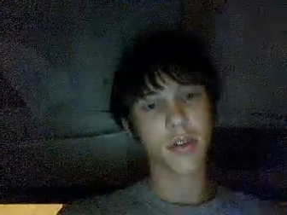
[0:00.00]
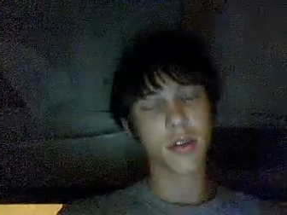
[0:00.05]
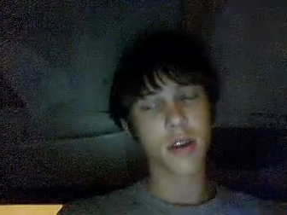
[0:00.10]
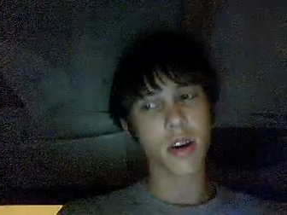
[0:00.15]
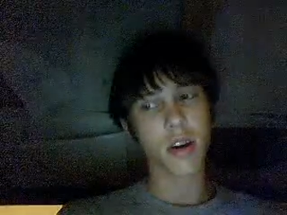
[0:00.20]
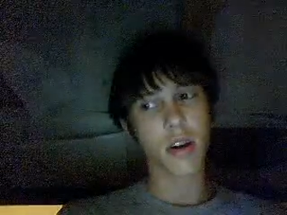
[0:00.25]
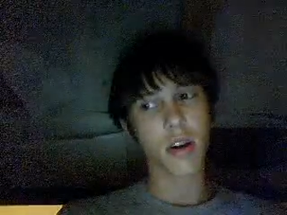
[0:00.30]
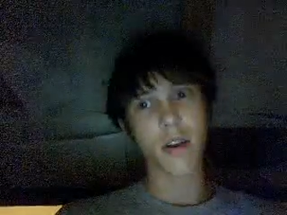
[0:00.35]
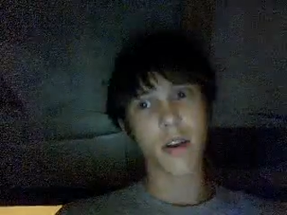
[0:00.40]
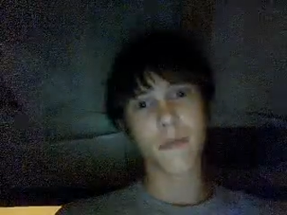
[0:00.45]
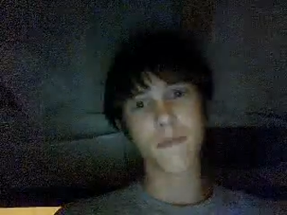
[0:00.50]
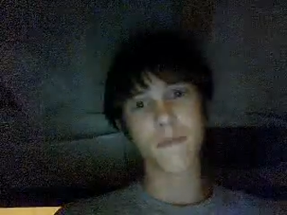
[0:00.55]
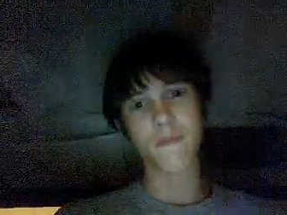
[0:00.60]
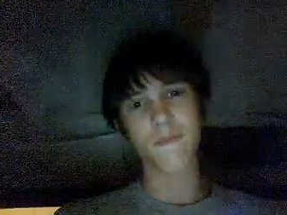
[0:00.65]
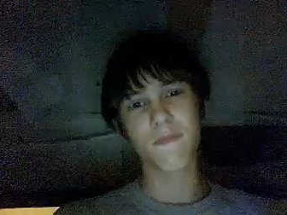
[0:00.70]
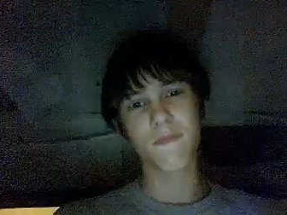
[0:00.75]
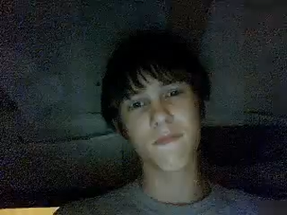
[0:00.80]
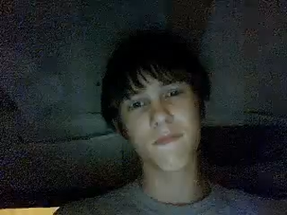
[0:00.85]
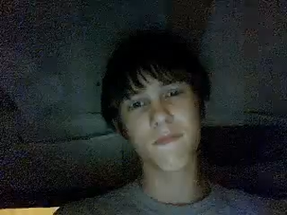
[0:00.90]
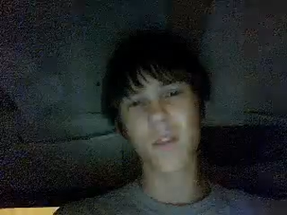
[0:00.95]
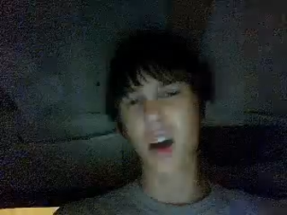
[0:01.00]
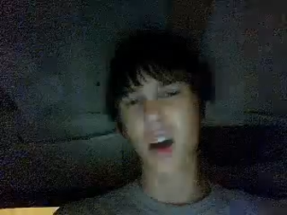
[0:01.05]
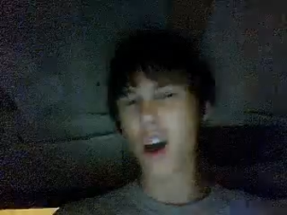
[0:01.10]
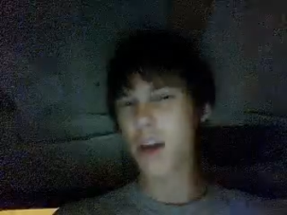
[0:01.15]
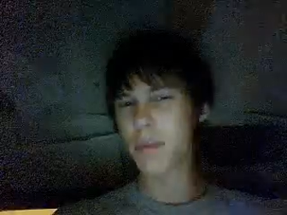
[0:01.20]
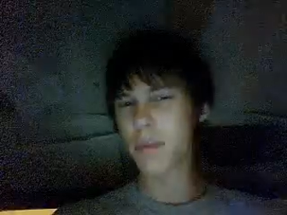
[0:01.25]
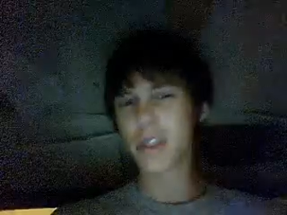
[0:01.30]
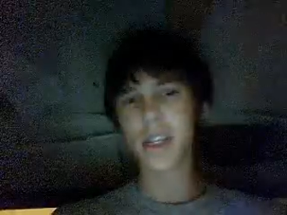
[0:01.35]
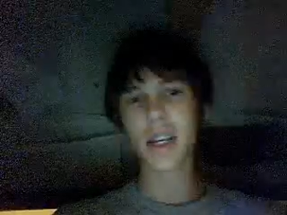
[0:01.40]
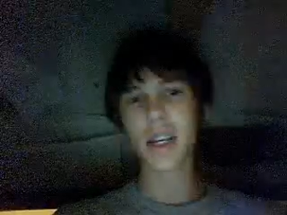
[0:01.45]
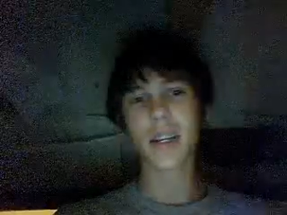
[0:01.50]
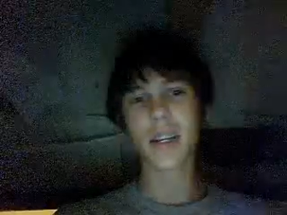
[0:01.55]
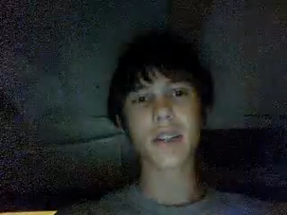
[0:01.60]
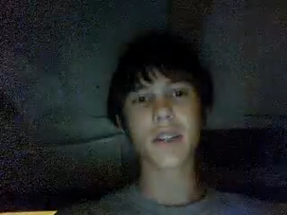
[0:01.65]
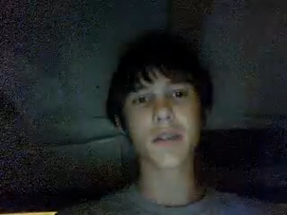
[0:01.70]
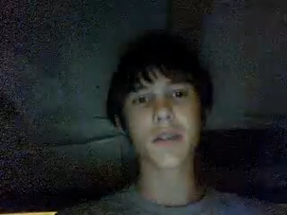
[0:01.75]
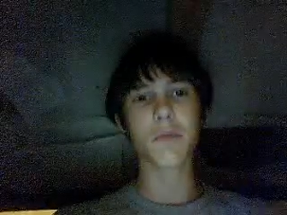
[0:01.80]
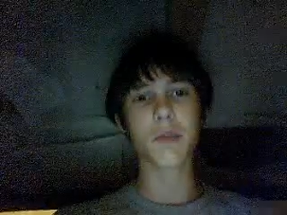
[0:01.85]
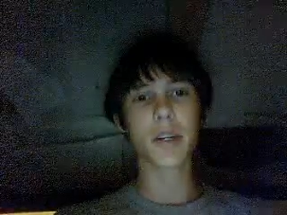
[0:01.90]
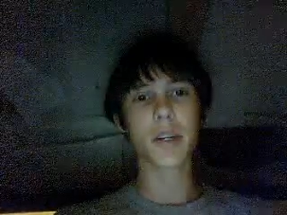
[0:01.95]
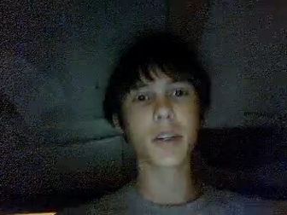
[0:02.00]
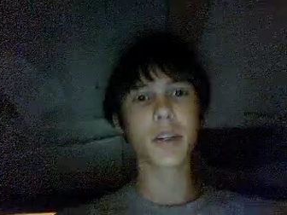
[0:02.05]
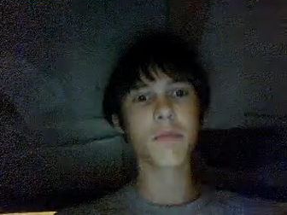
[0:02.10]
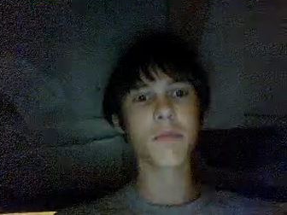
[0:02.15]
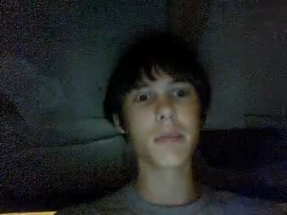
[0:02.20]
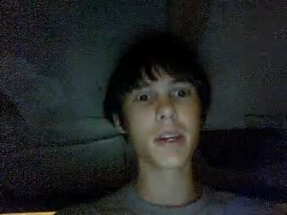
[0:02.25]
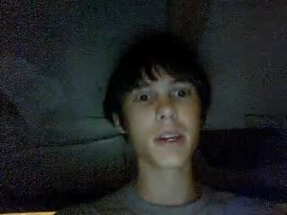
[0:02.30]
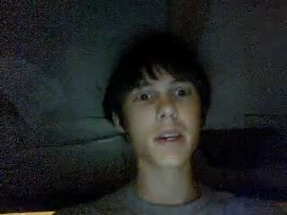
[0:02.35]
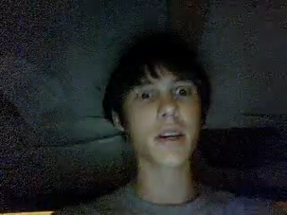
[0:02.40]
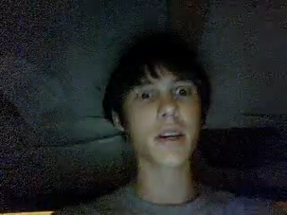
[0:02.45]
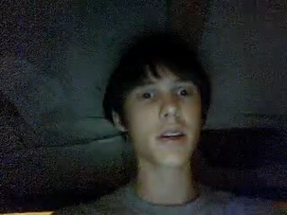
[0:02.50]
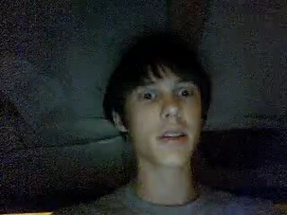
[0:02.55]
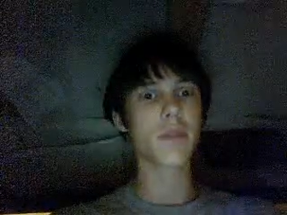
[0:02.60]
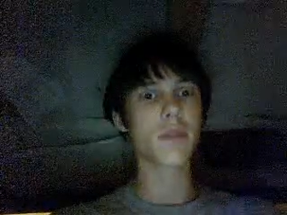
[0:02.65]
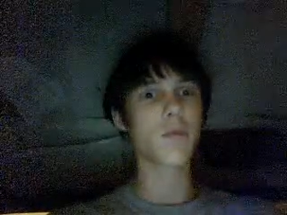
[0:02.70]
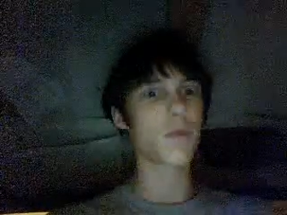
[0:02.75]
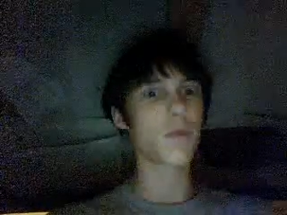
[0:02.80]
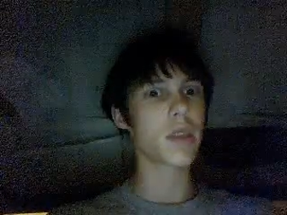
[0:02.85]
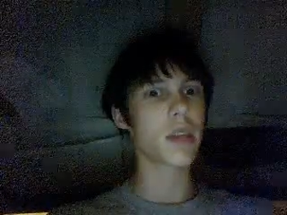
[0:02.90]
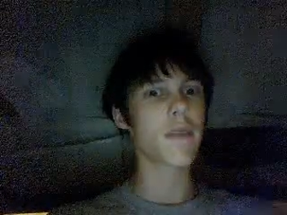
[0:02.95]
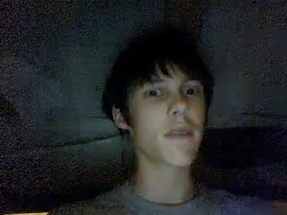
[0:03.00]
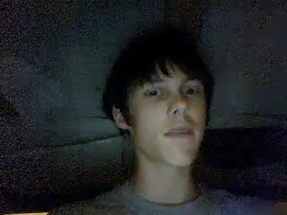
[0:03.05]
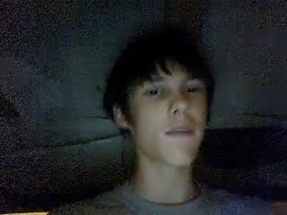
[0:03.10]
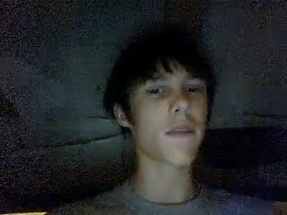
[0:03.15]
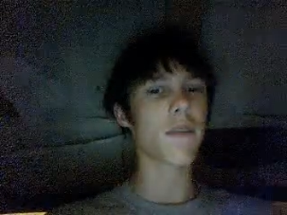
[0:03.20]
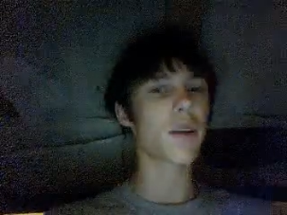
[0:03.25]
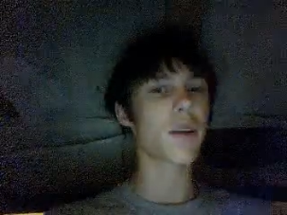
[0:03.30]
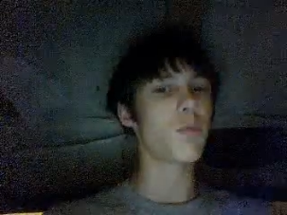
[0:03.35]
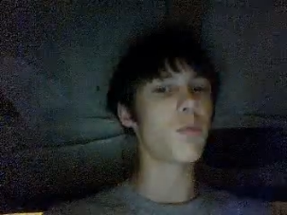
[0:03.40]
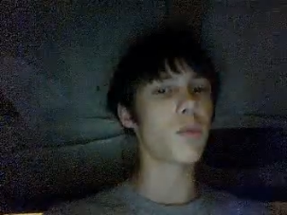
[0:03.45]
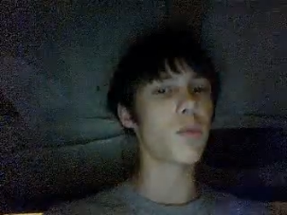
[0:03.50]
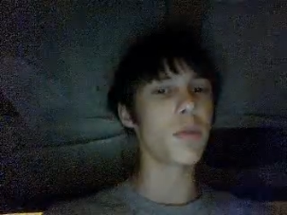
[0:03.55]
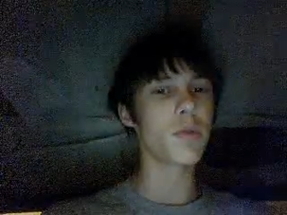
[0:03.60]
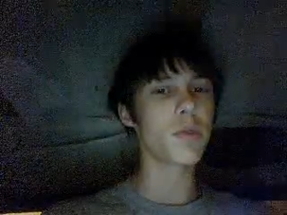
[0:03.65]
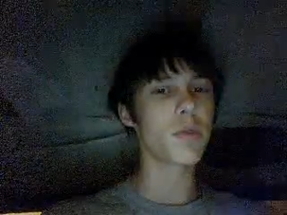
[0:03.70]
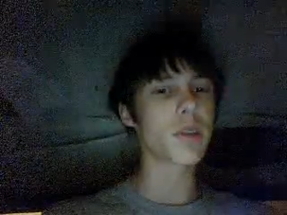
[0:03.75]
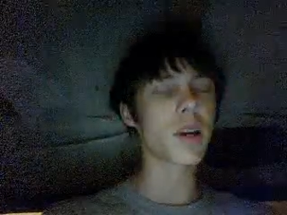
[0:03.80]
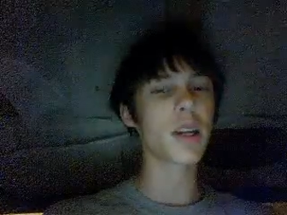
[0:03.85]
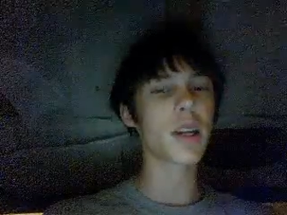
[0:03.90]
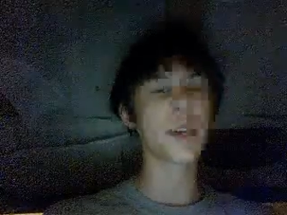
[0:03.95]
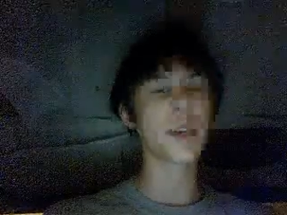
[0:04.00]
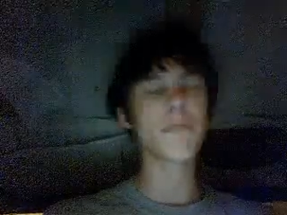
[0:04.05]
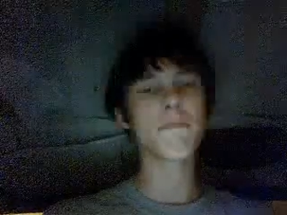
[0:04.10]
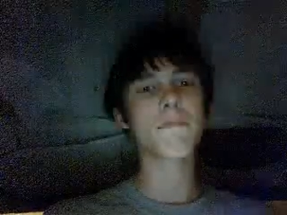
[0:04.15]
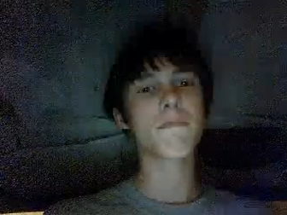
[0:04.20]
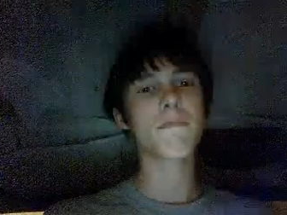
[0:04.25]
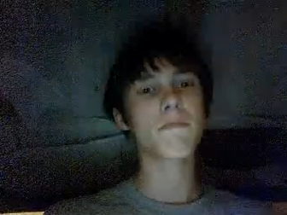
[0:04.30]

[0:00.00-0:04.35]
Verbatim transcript: Um, homicide, not so much, because wouldn't they have to find wounds on him?